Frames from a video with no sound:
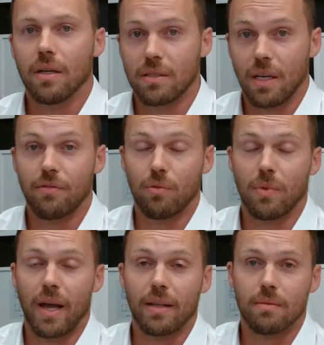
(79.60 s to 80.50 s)
Aside from
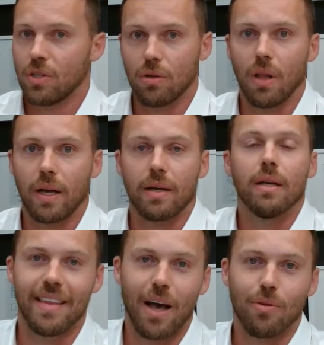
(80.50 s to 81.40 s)
that, good luck.
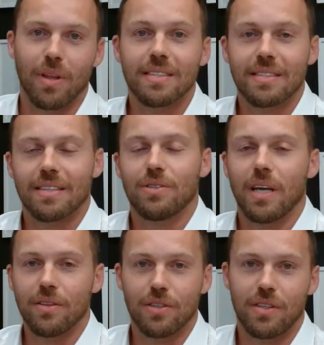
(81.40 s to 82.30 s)
Now, let's
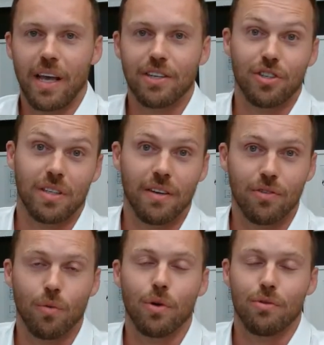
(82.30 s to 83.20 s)
set the stage and give
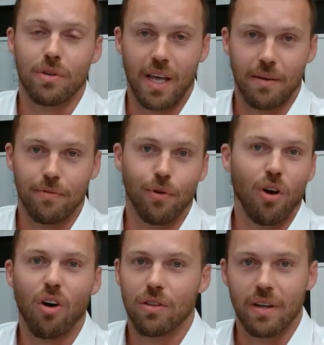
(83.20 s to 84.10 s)
you what you came for
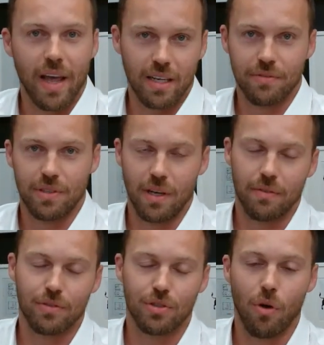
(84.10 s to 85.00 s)
all the negative
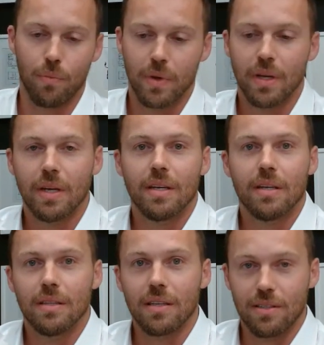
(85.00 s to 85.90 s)
stuff. So,
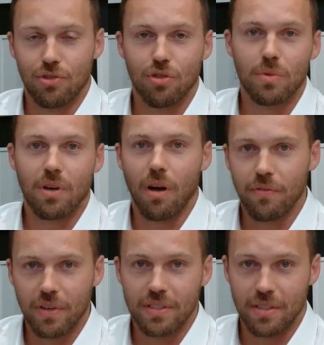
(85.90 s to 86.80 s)
the consumer
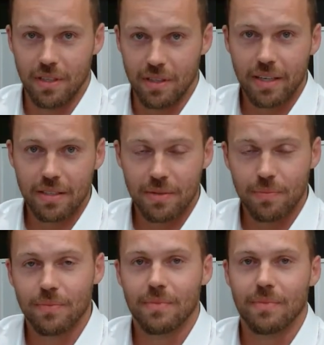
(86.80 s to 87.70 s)
confidence index,
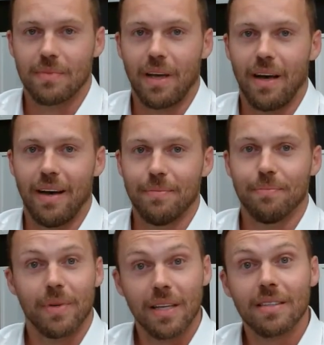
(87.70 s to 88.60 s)

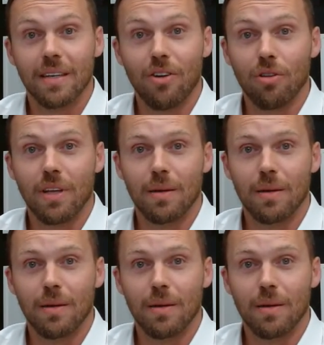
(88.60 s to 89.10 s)
um, it's at an all